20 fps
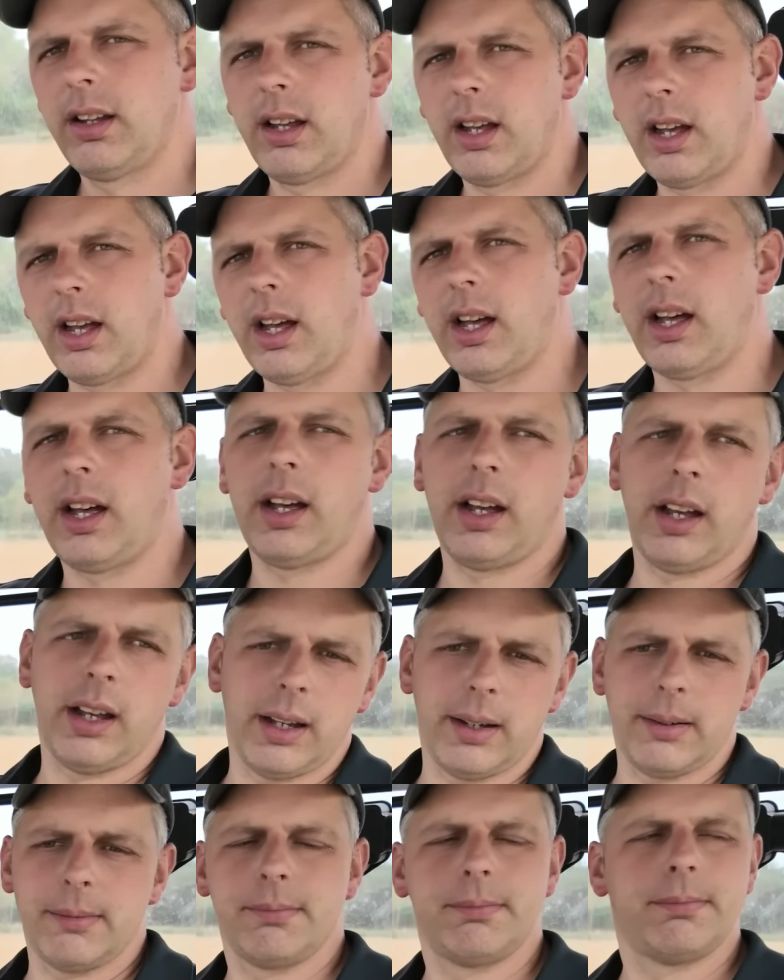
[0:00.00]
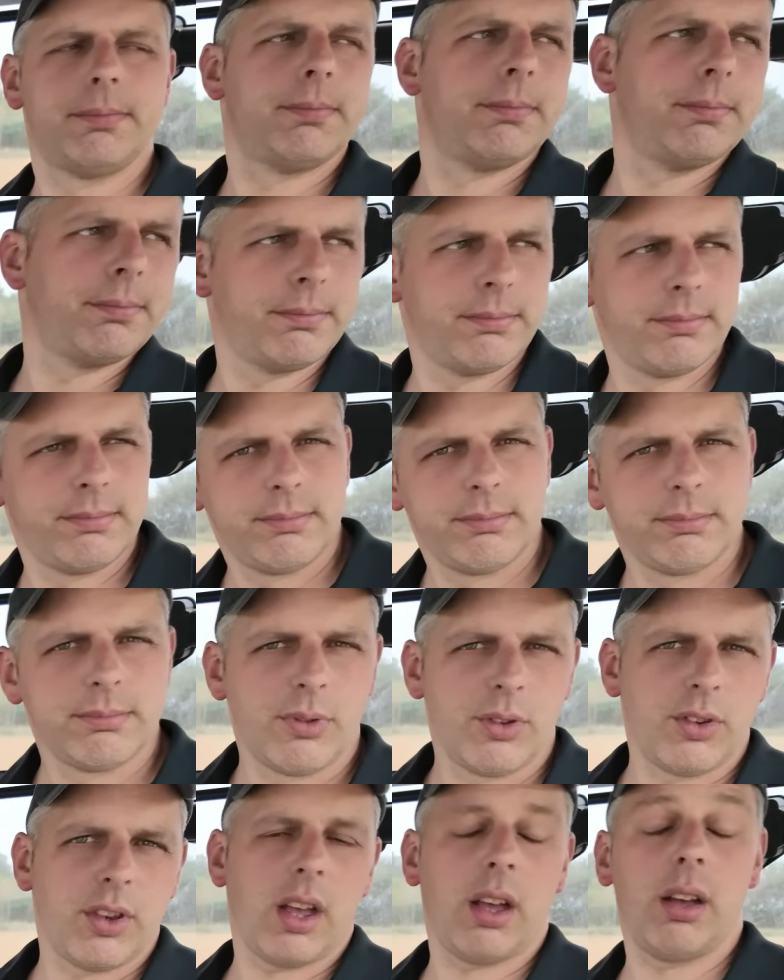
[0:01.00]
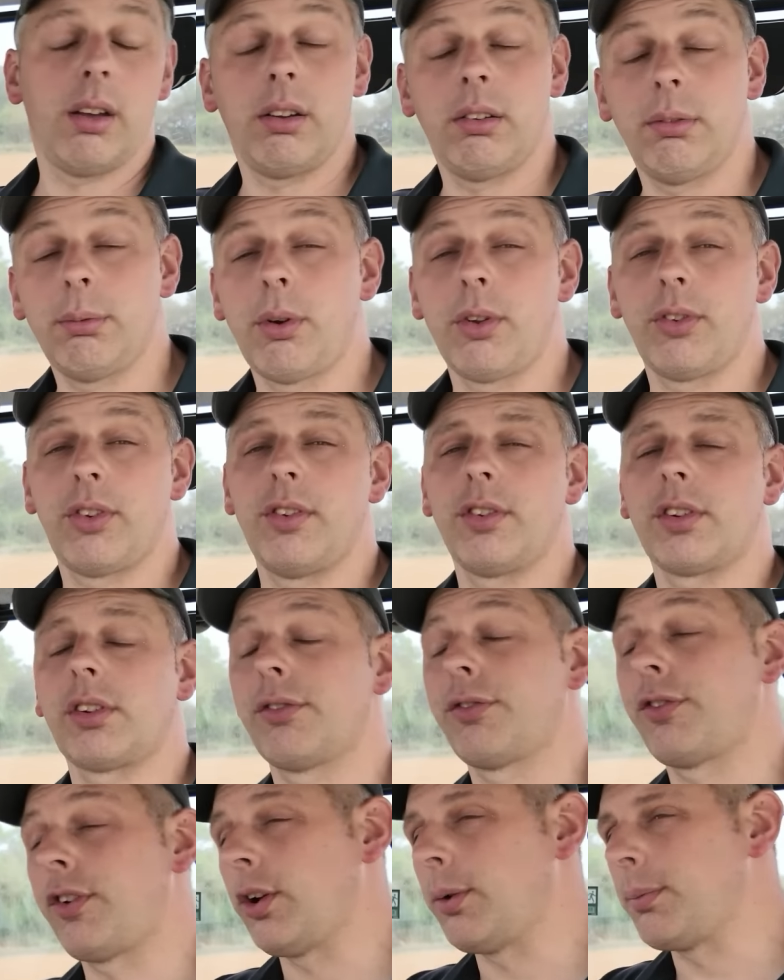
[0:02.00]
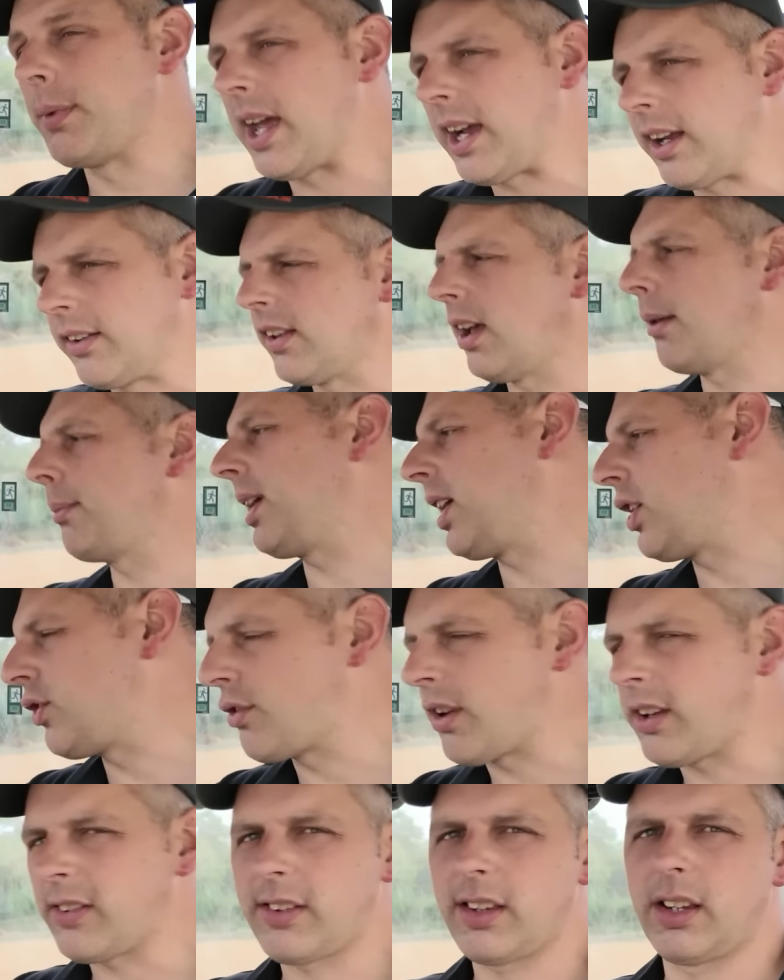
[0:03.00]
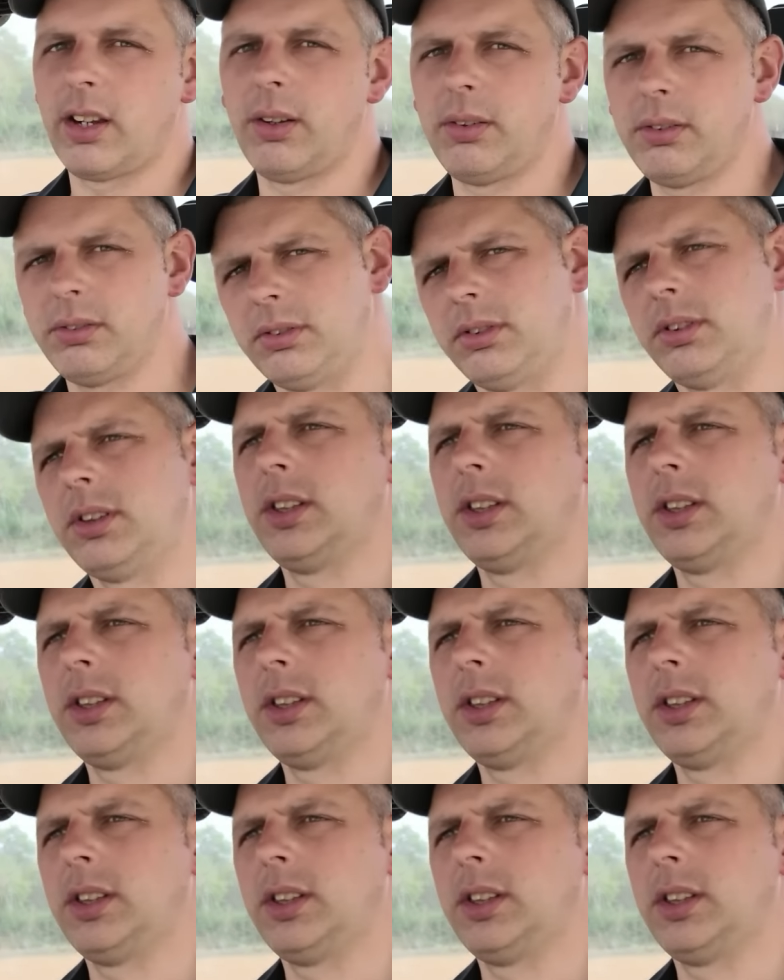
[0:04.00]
So I might see if I can film that, because that'd be interesting, lot.